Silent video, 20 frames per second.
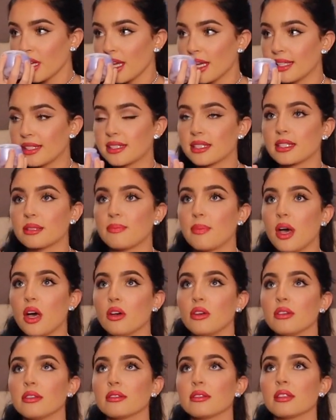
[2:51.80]
It
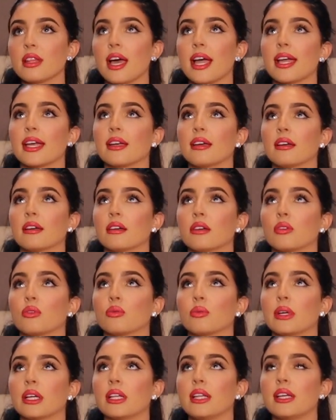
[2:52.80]
smells like
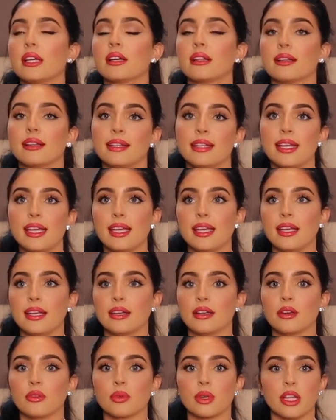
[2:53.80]
really
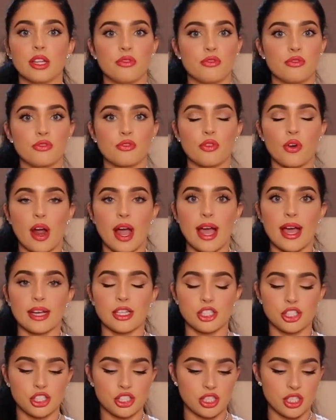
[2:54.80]
clean, really
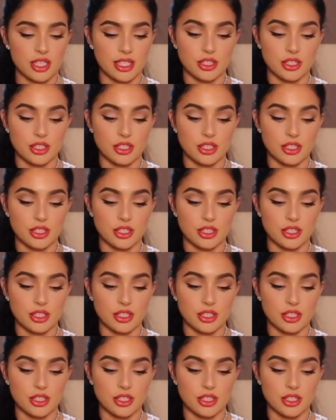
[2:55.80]
fresh.